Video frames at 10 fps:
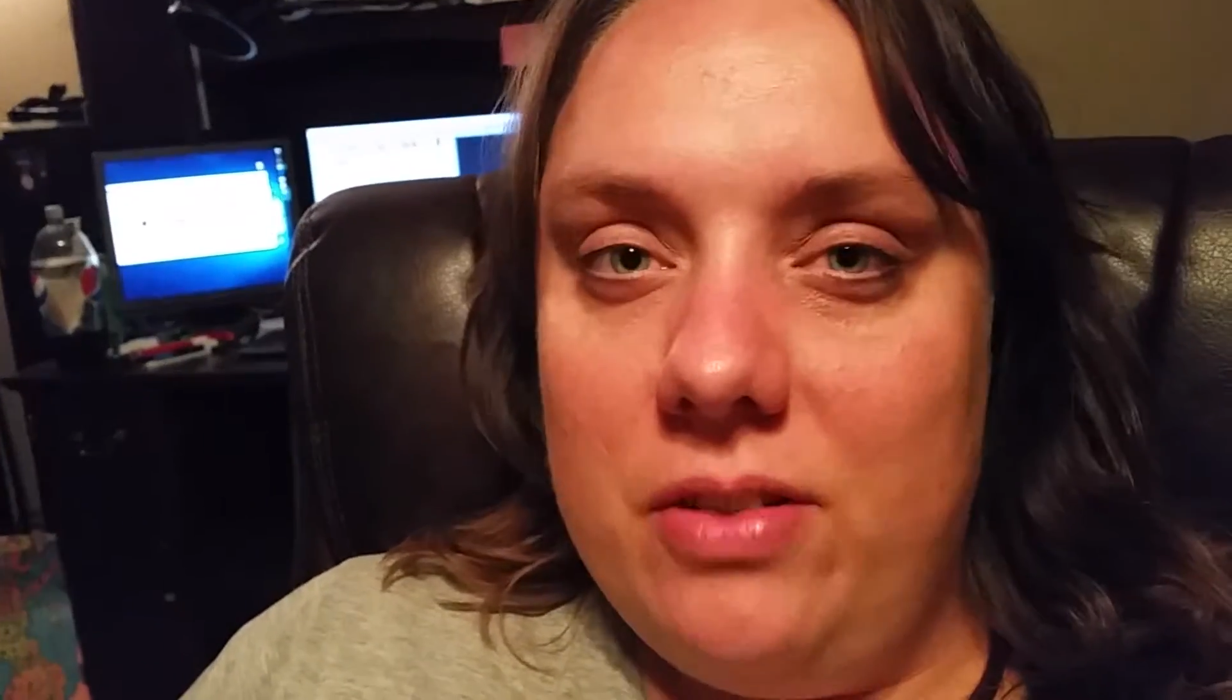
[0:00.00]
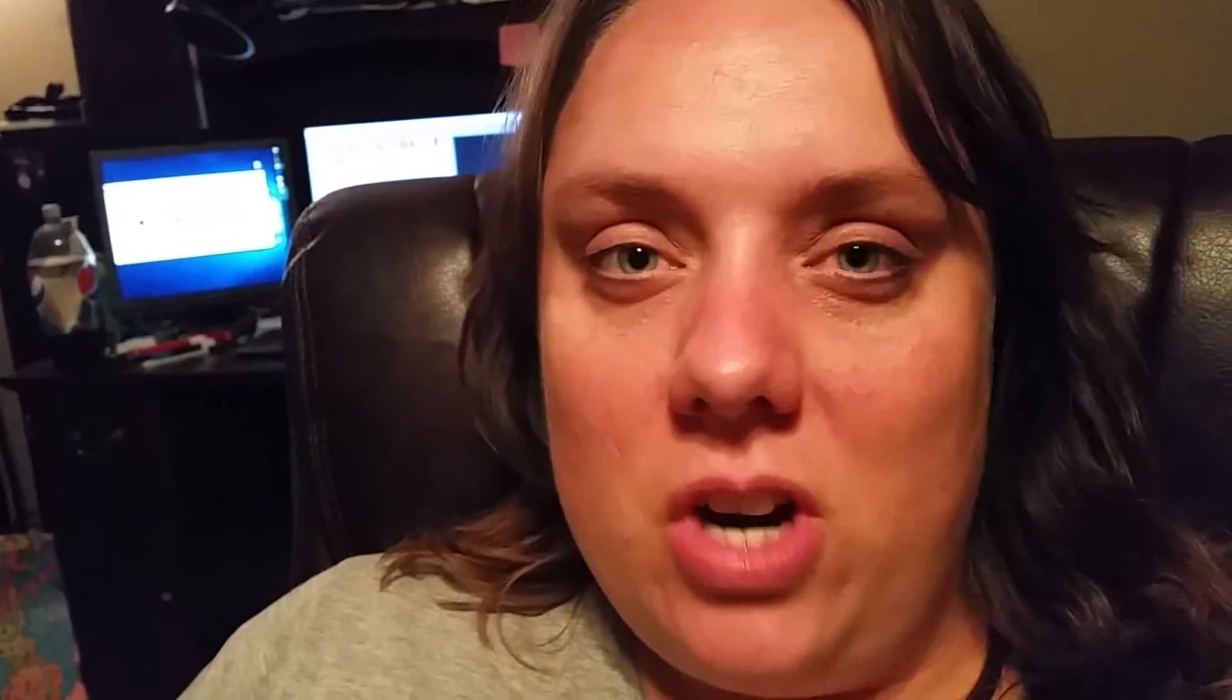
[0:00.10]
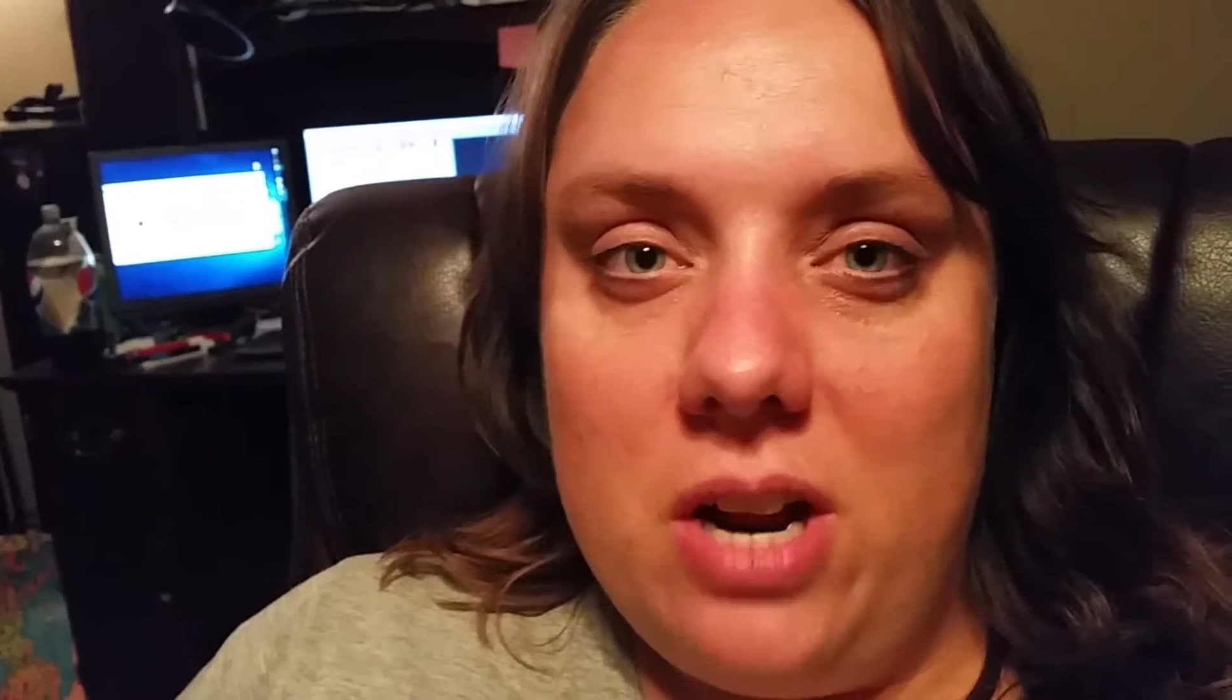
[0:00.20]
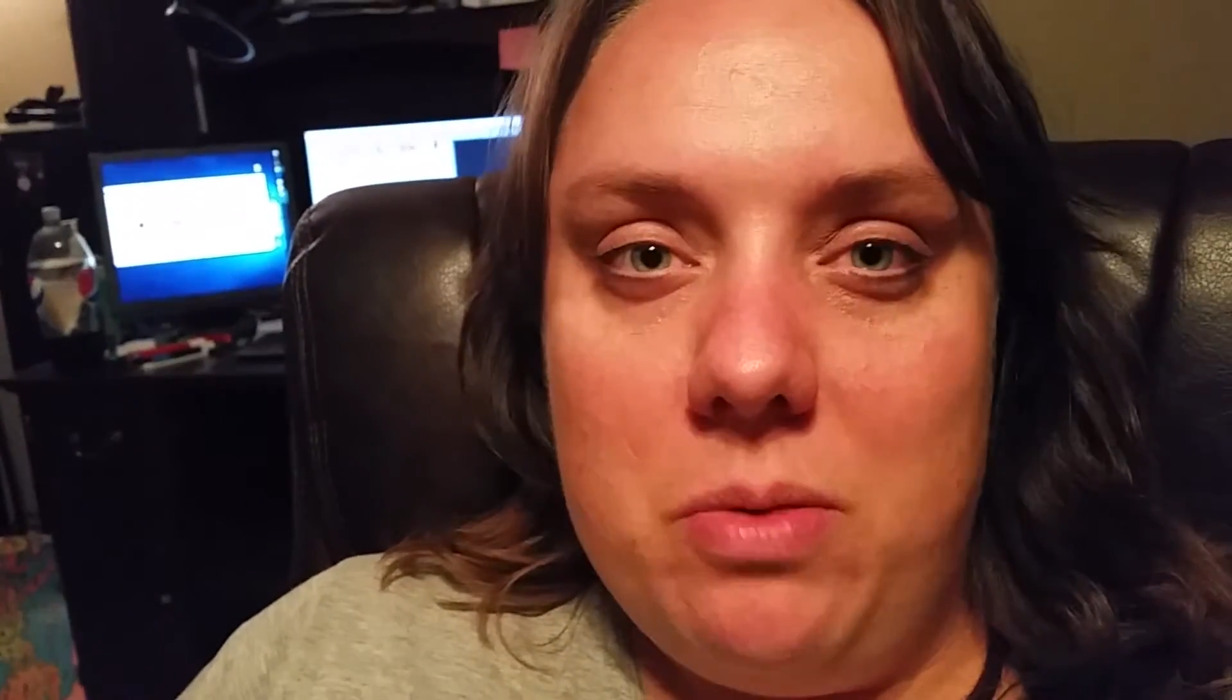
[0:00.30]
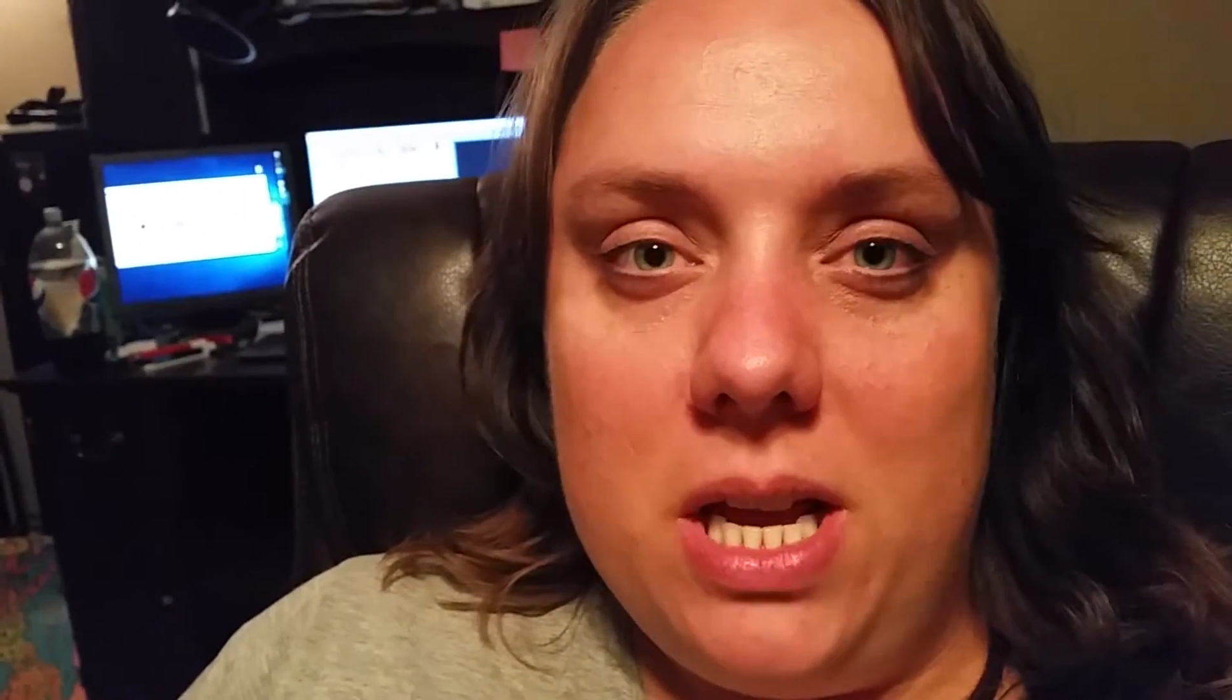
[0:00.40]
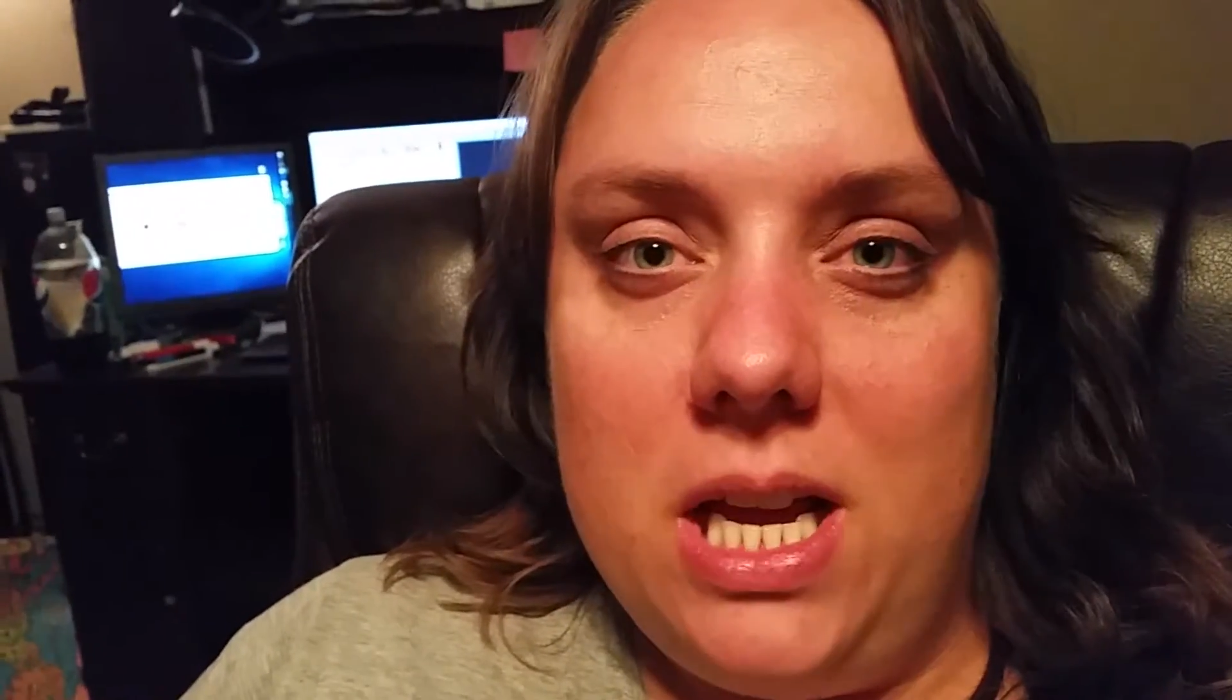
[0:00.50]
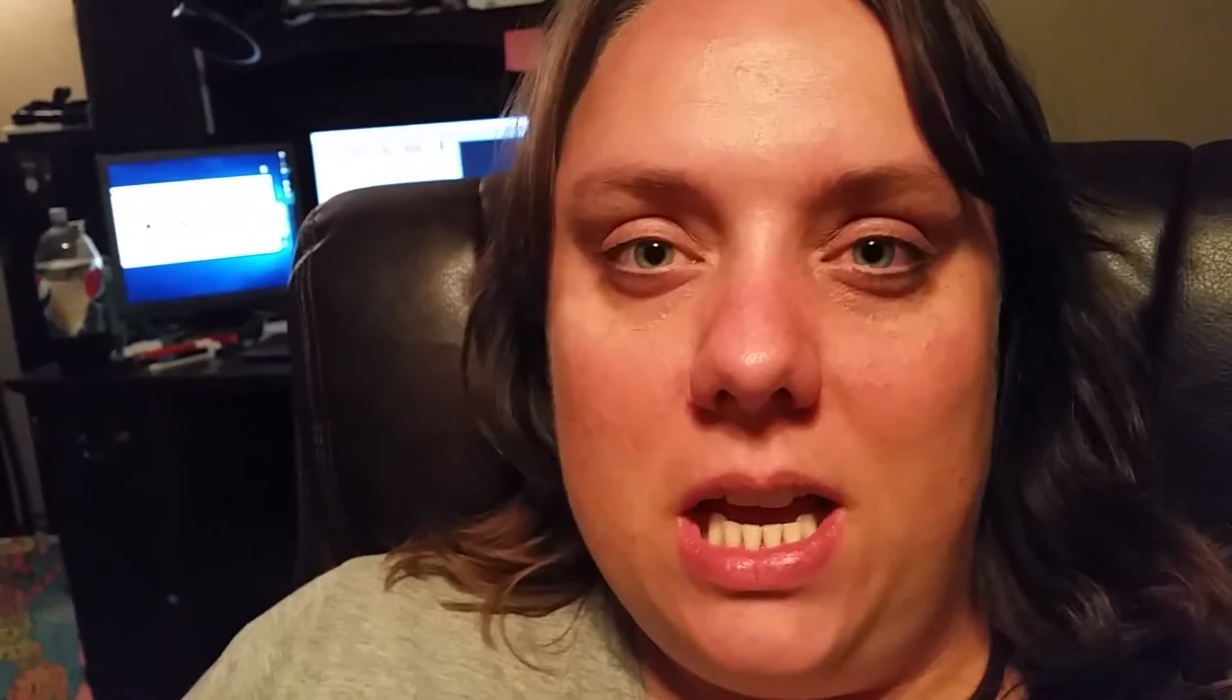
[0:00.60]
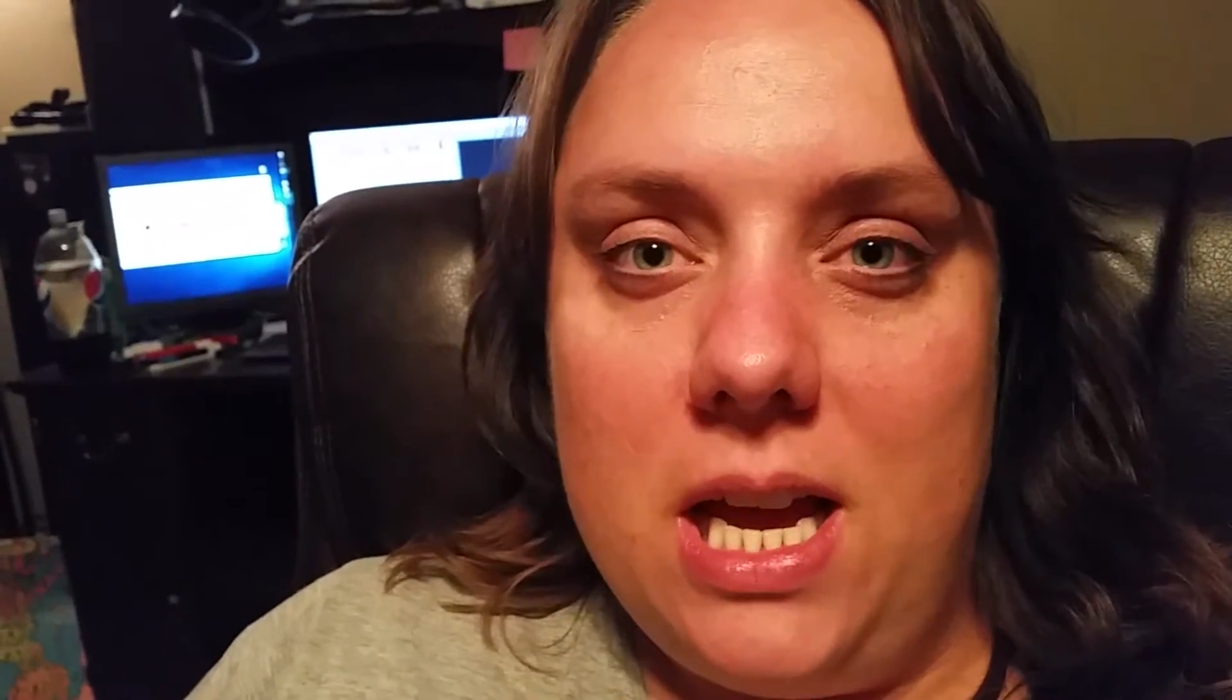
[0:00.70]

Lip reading: great week.